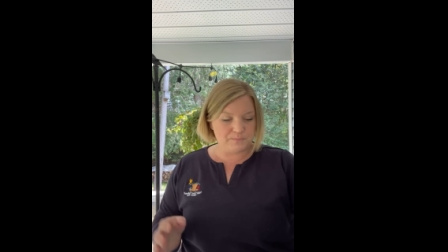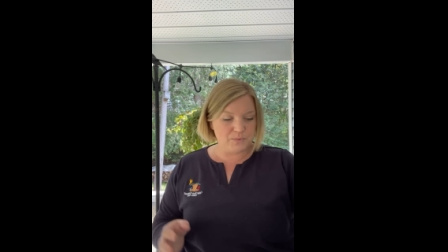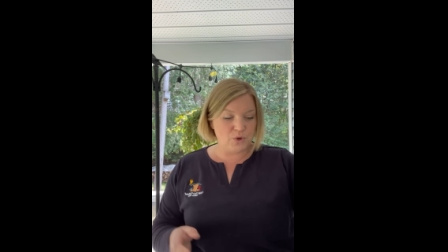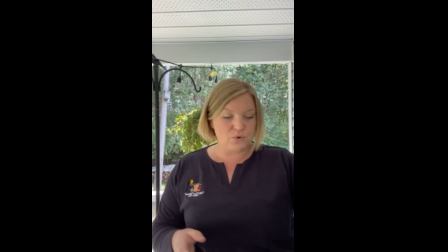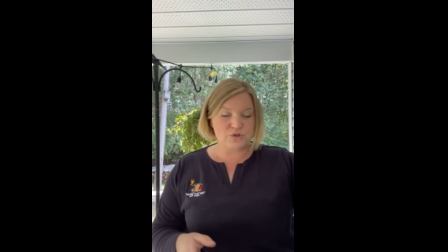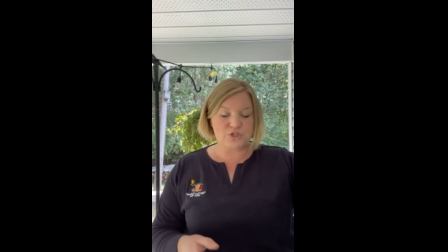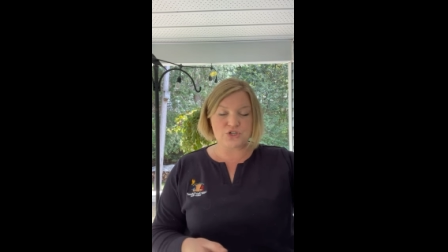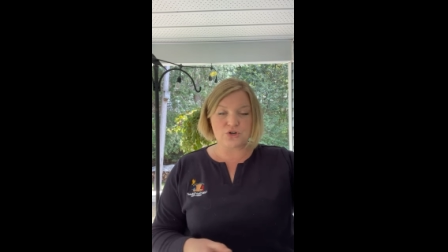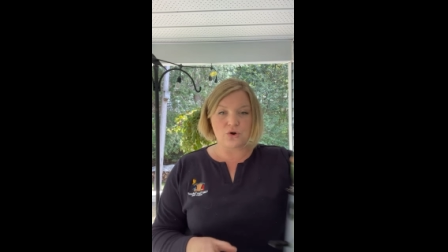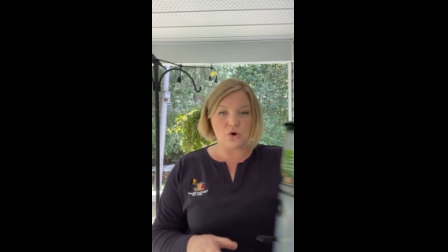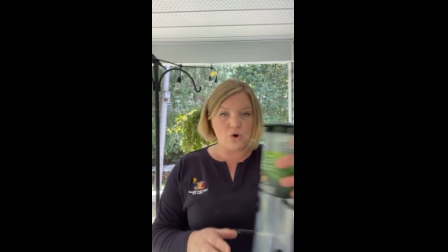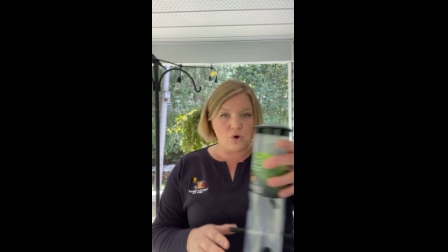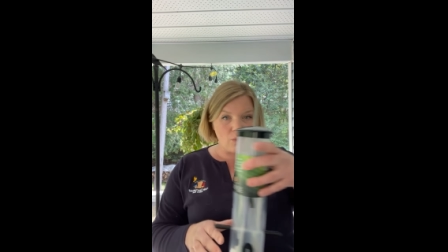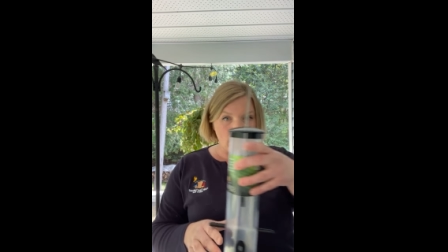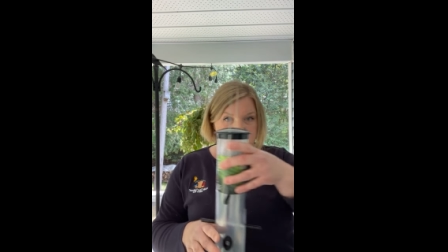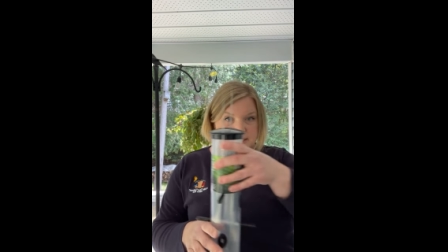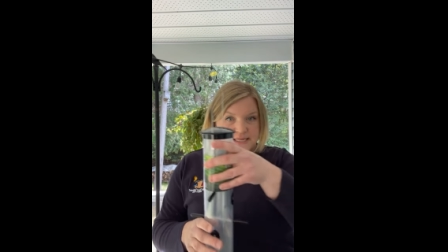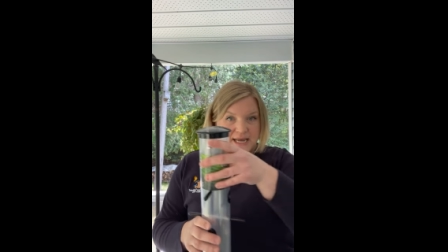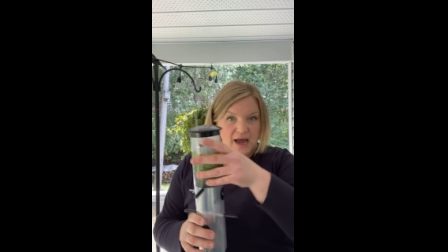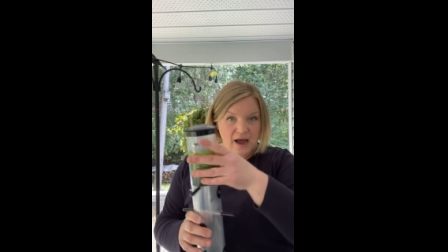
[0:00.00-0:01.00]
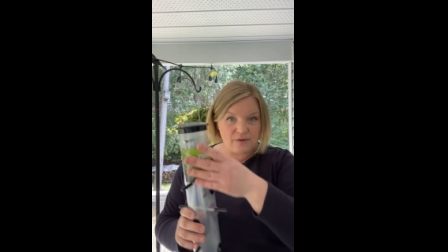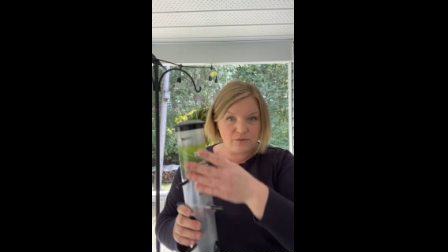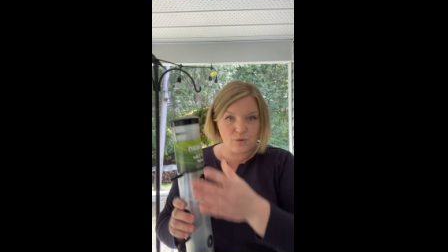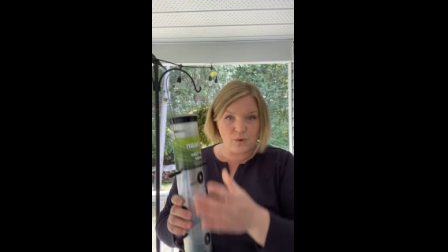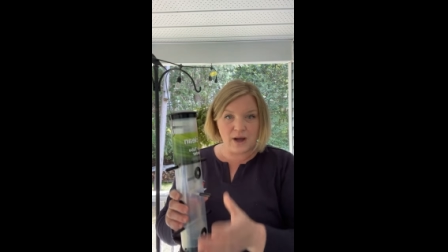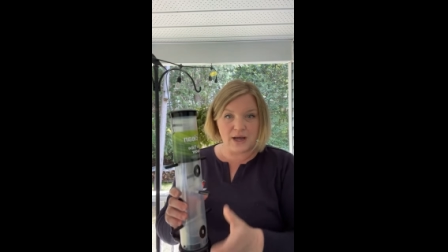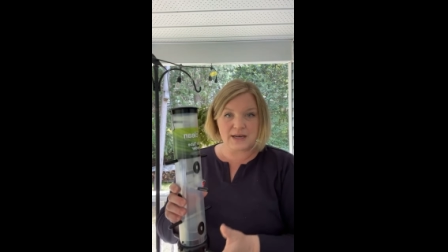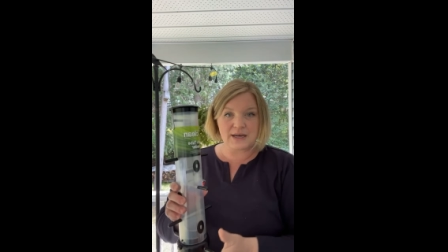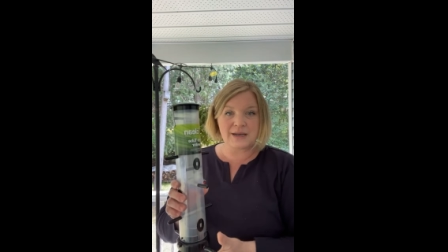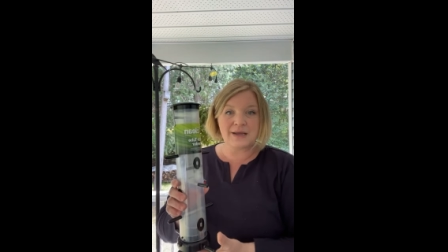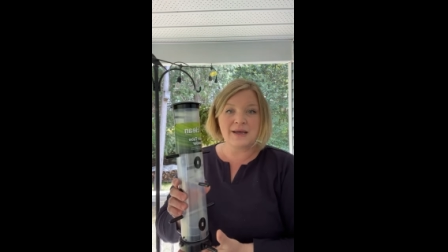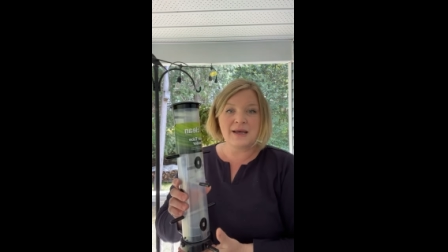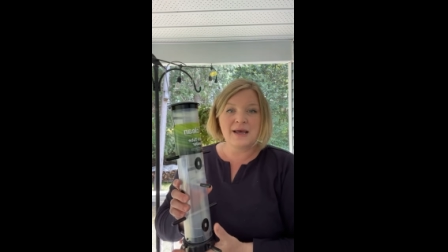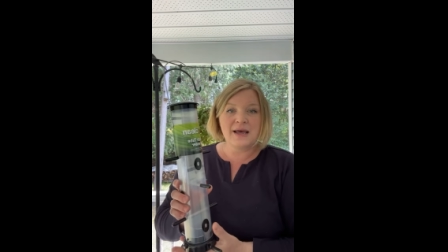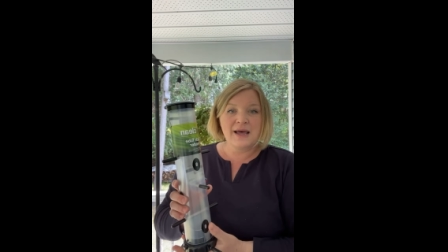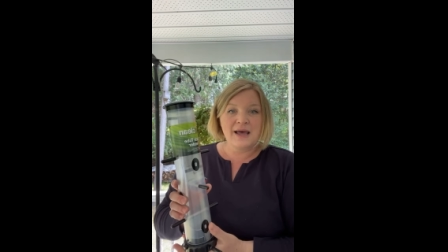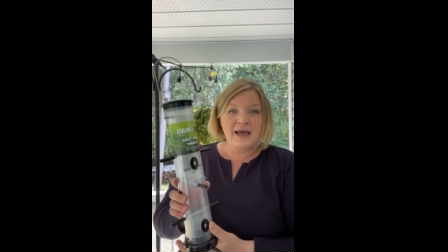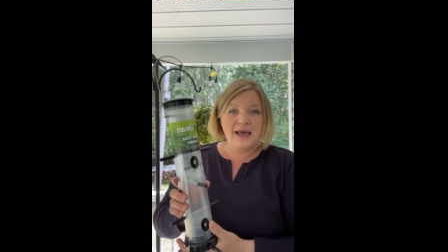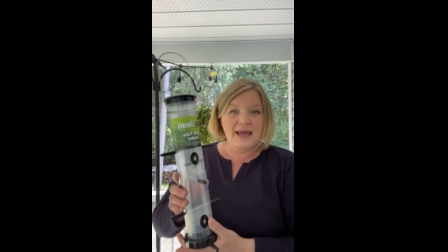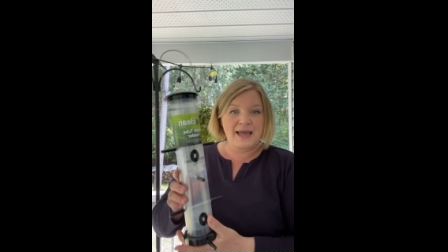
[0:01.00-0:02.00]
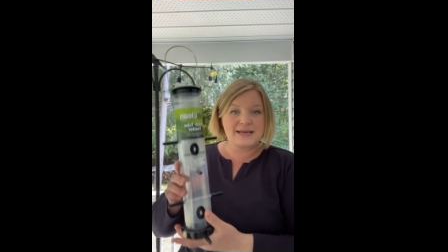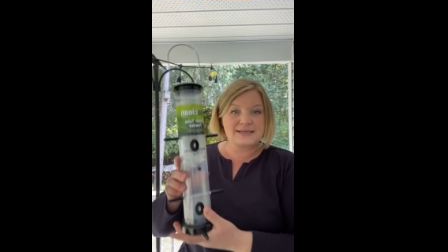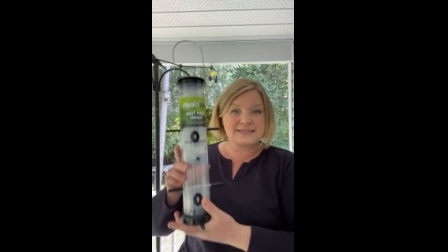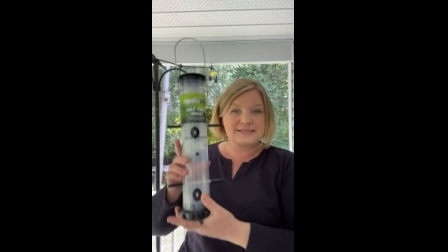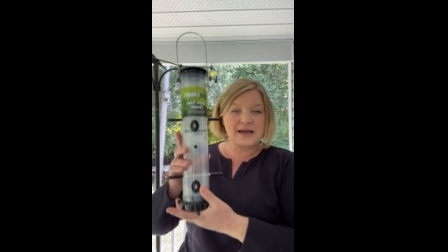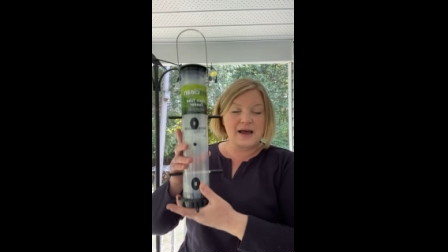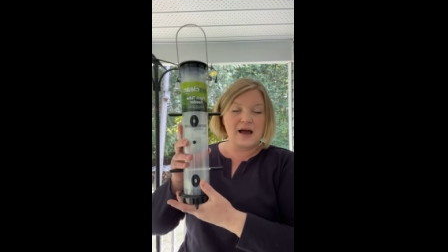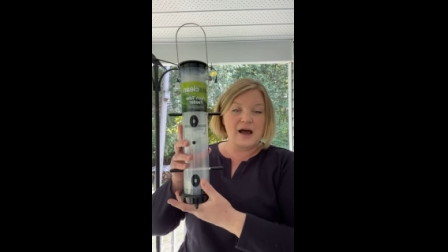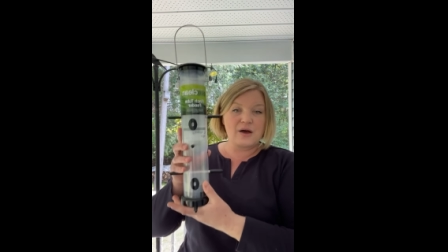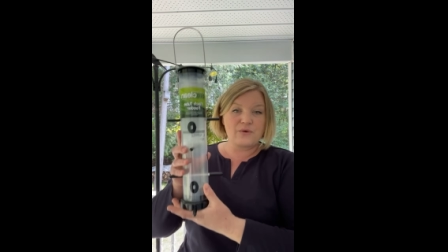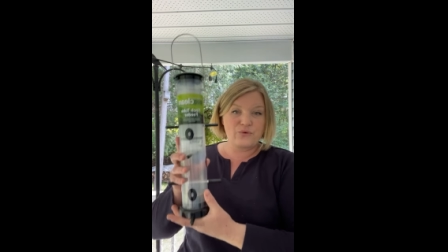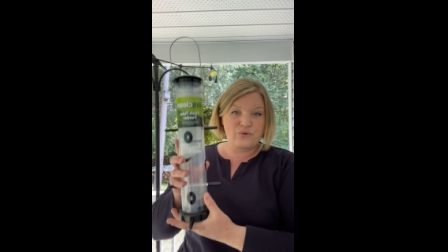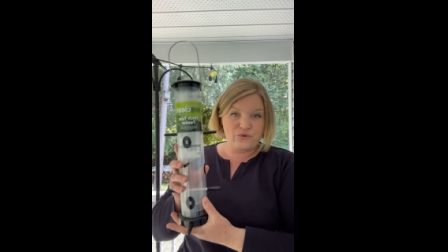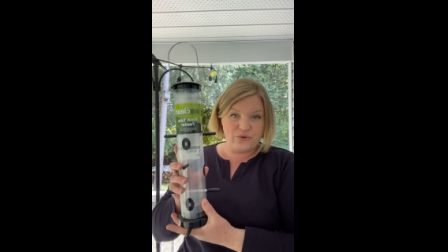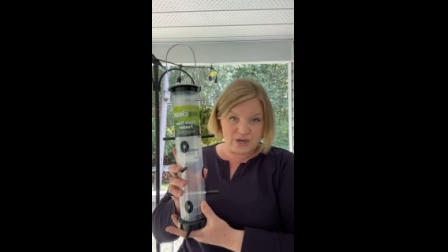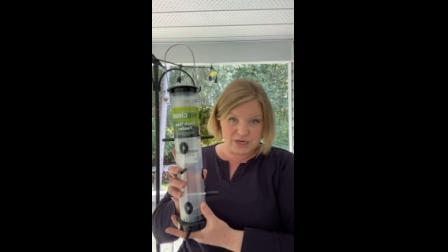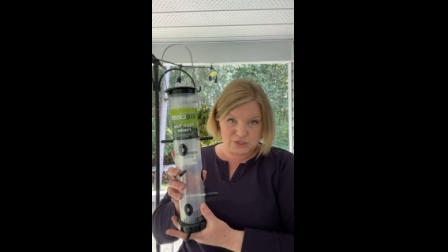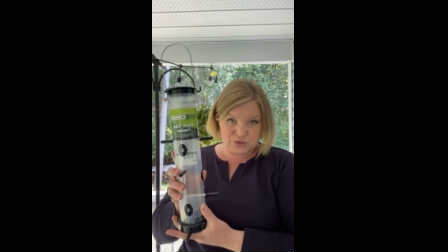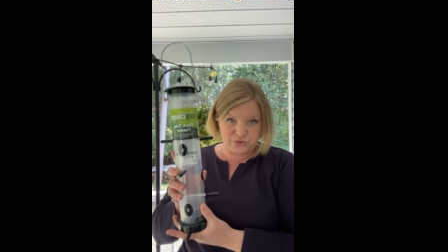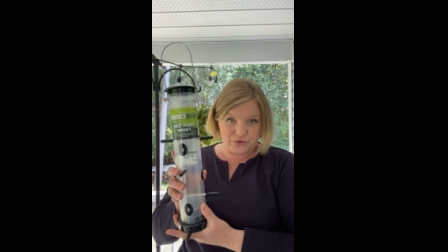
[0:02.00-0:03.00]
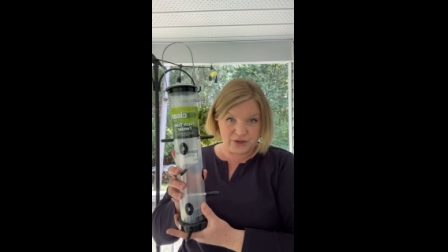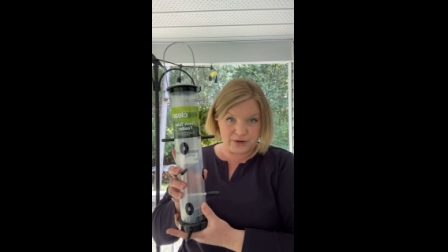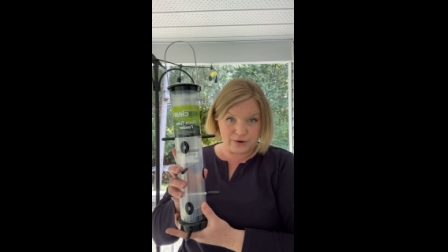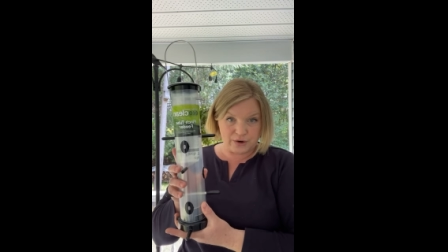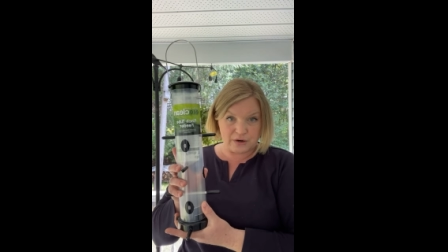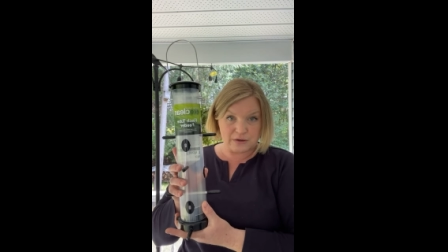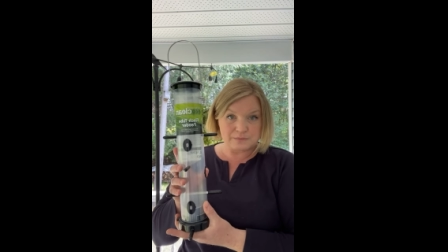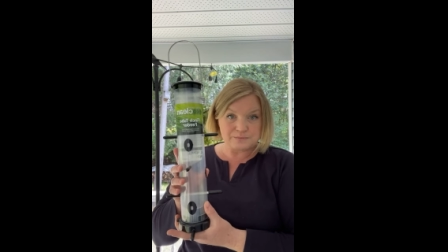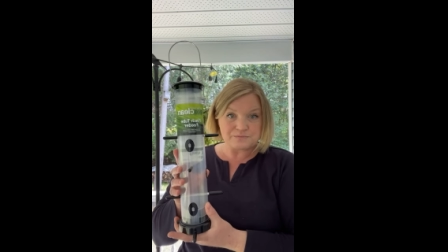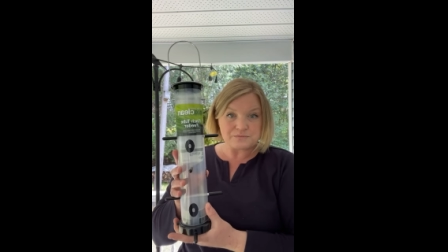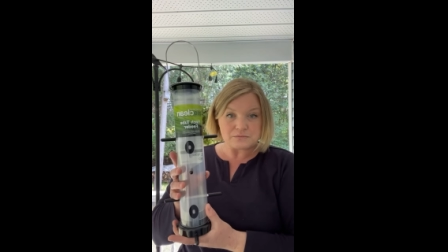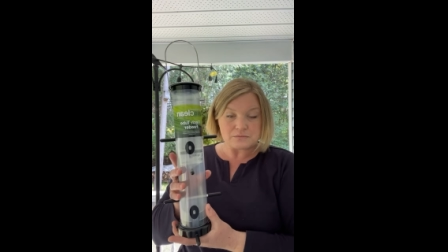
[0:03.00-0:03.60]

you should always have one, is a Finch feeder.